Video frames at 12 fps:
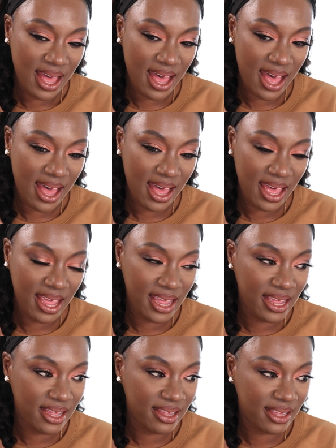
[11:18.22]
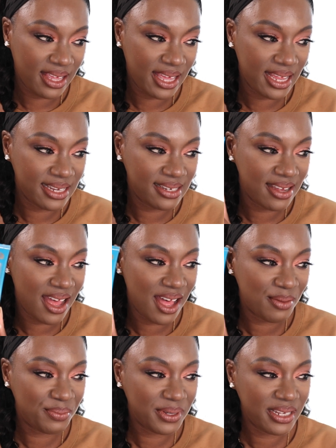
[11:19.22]
I
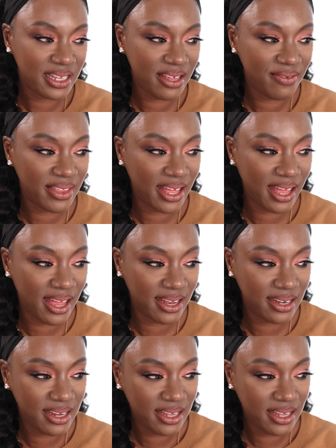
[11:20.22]
cannot believe that,